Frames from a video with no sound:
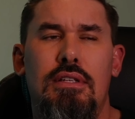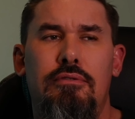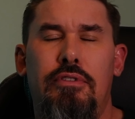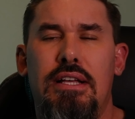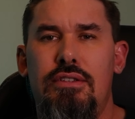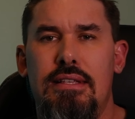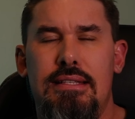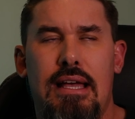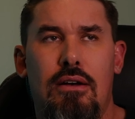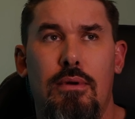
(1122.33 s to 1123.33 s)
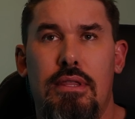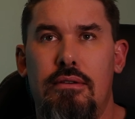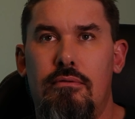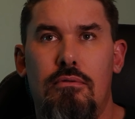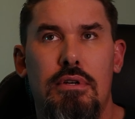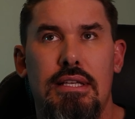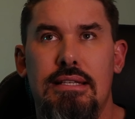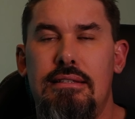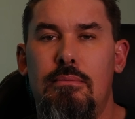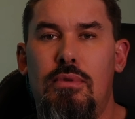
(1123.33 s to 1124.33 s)
flesh this out with a really
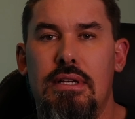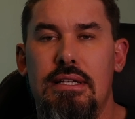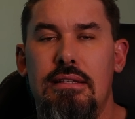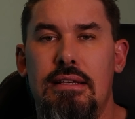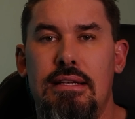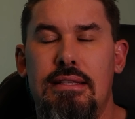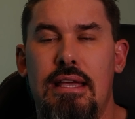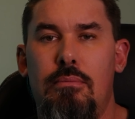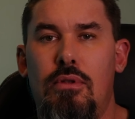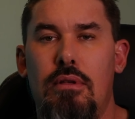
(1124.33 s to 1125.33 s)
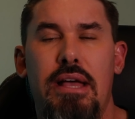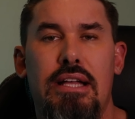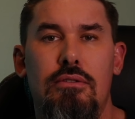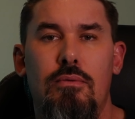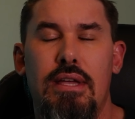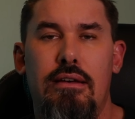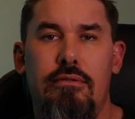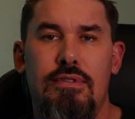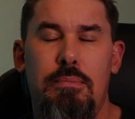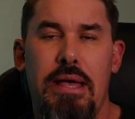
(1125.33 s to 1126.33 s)
simple example, imagine we
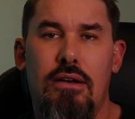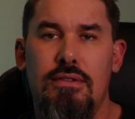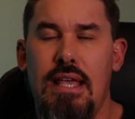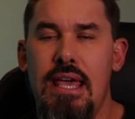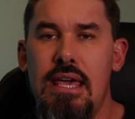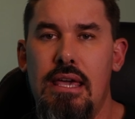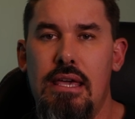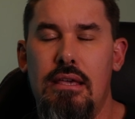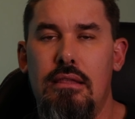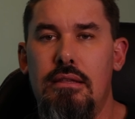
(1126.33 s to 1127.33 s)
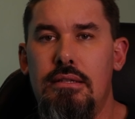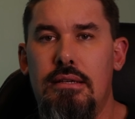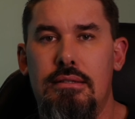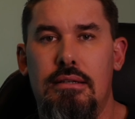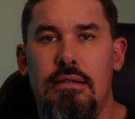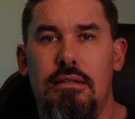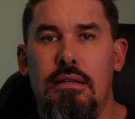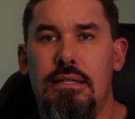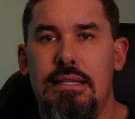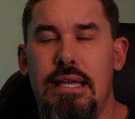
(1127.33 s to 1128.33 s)
have spouse A that does
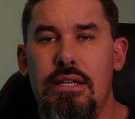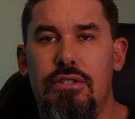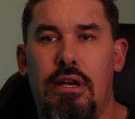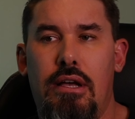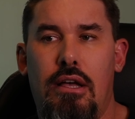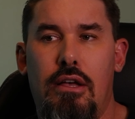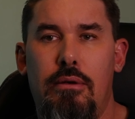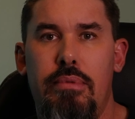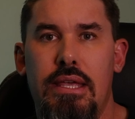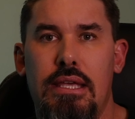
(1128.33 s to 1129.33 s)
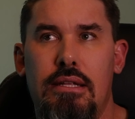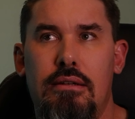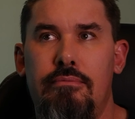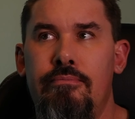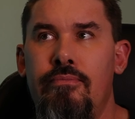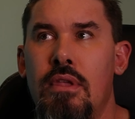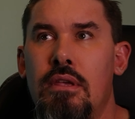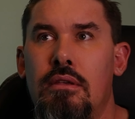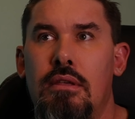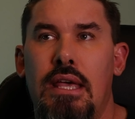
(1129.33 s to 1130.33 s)
a day job in
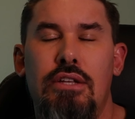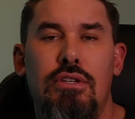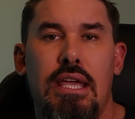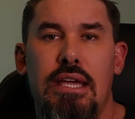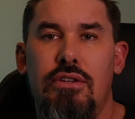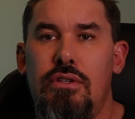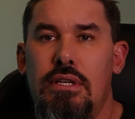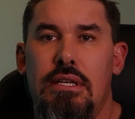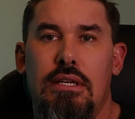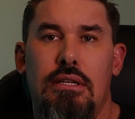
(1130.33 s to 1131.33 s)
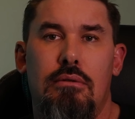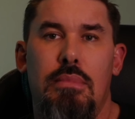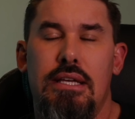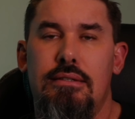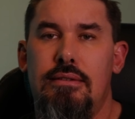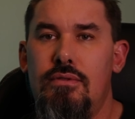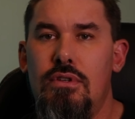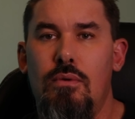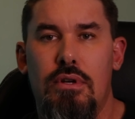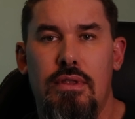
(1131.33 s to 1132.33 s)
education and makes
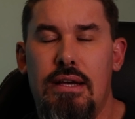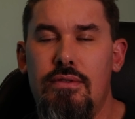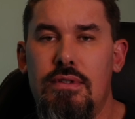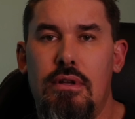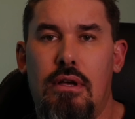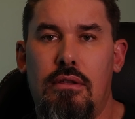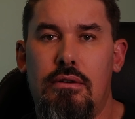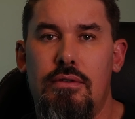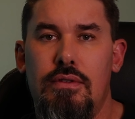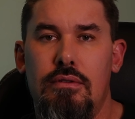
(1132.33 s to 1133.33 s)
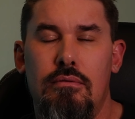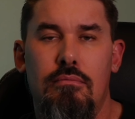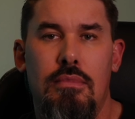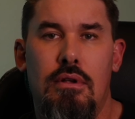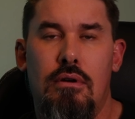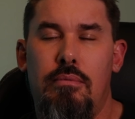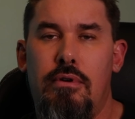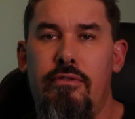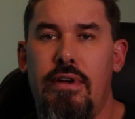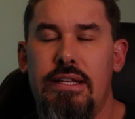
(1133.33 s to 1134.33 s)
$200,000. They're a
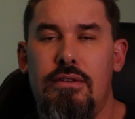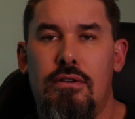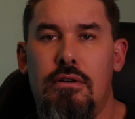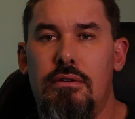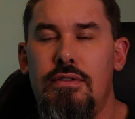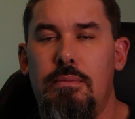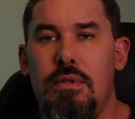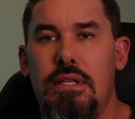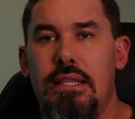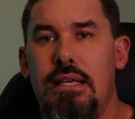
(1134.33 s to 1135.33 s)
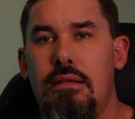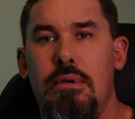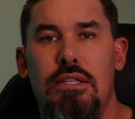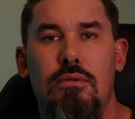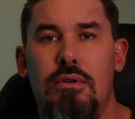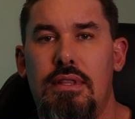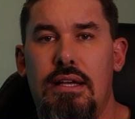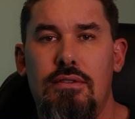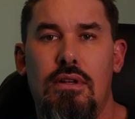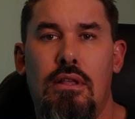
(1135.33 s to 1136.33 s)
professor or something like that. They make
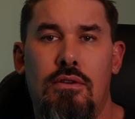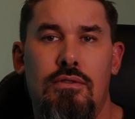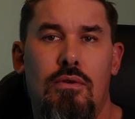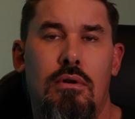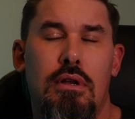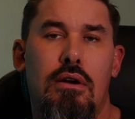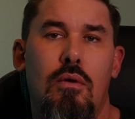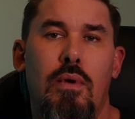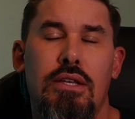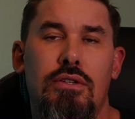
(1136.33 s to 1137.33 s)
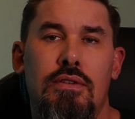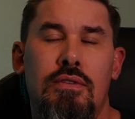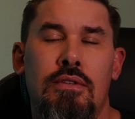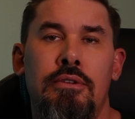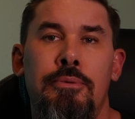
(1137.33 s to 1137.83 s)
$200,000 ordinary wages.